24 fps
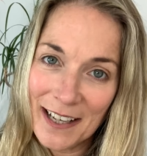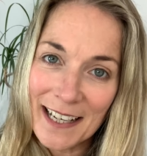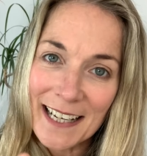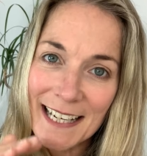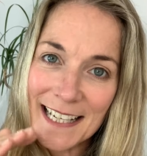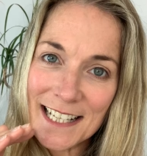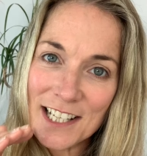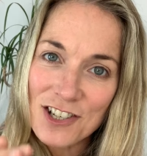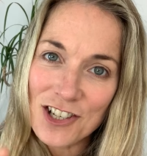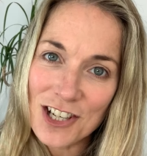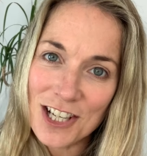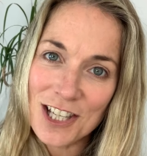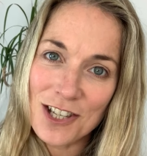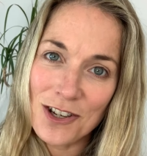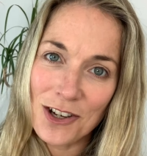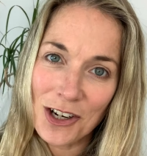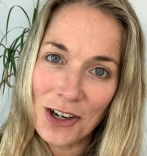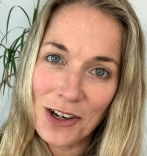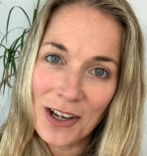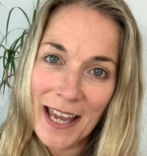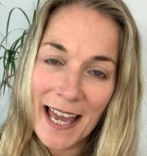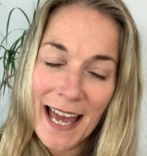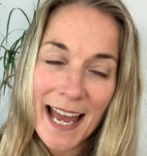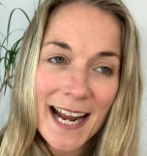Like it's just not
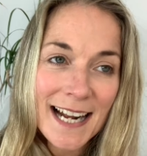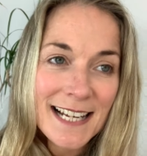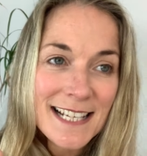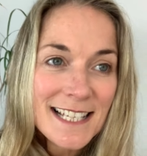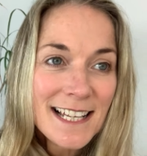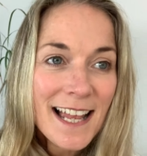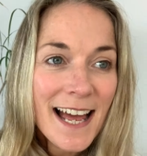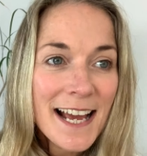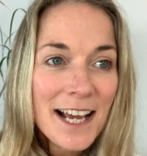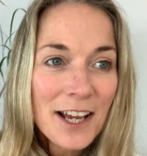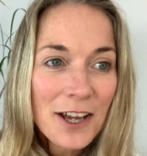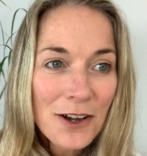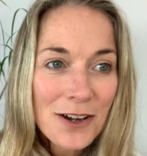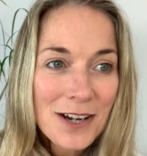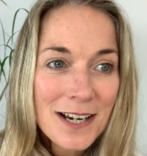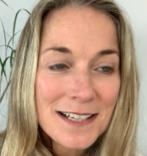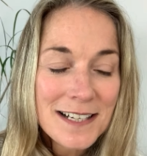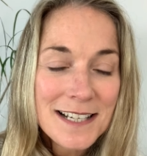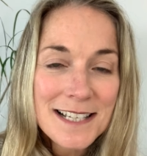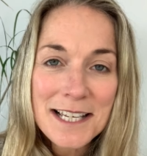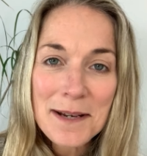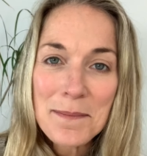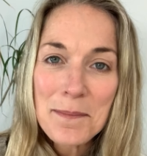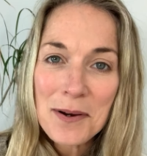okay. It's like going
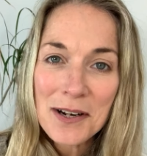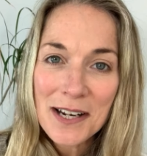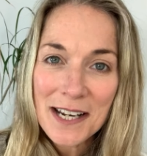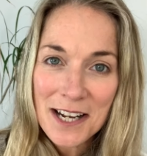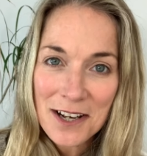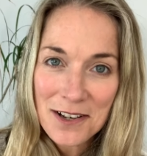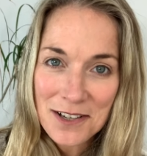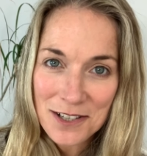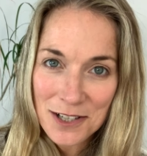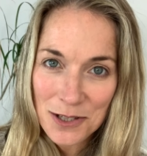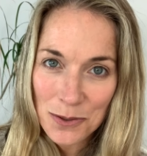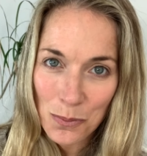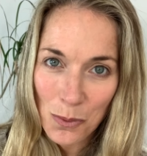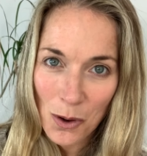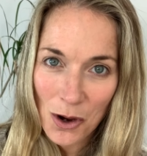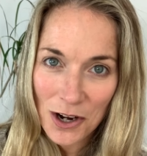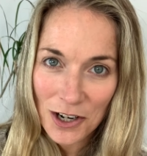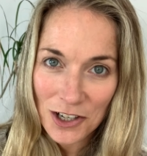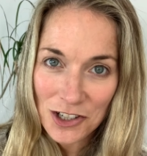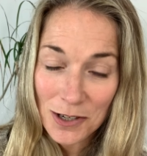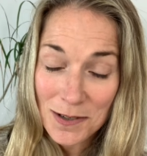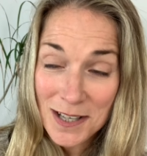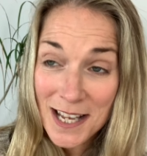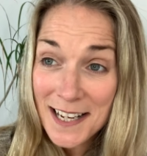to somebody else's
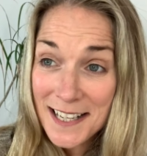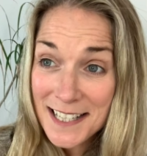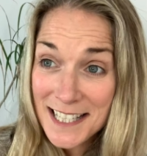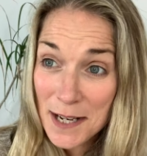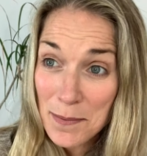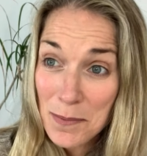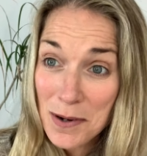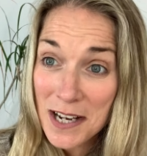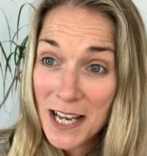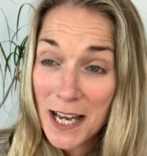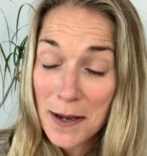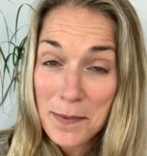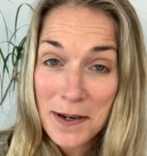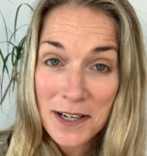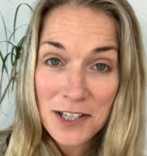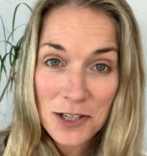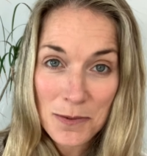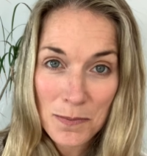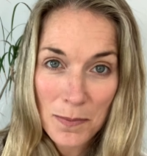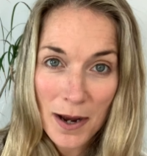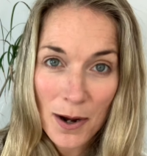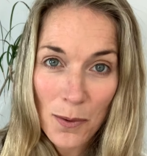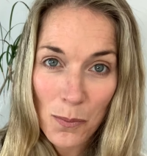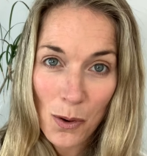workshop. It's like someone coming
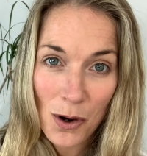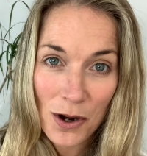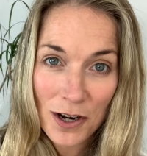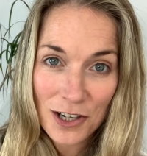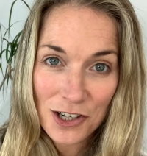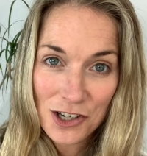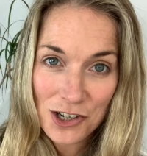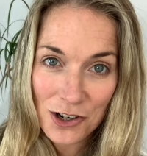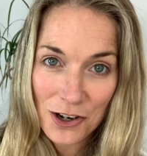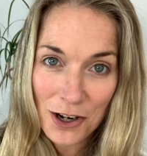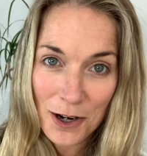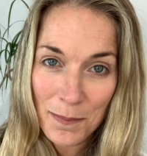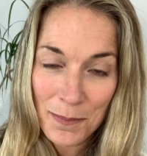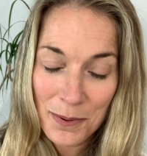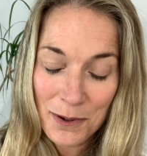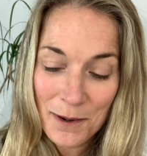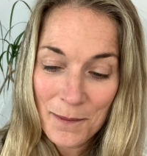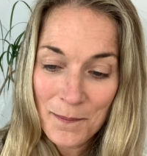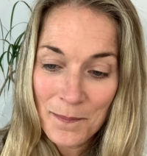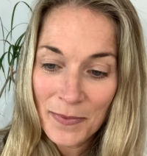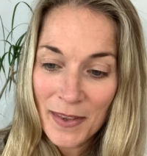to my workshop